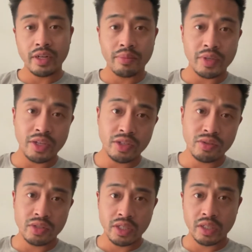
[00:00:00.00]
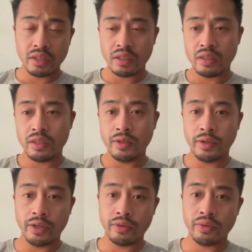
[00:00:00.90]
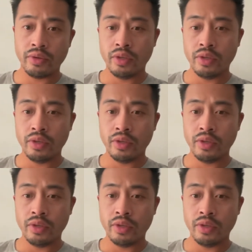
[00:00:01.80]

I'm not using it, you know.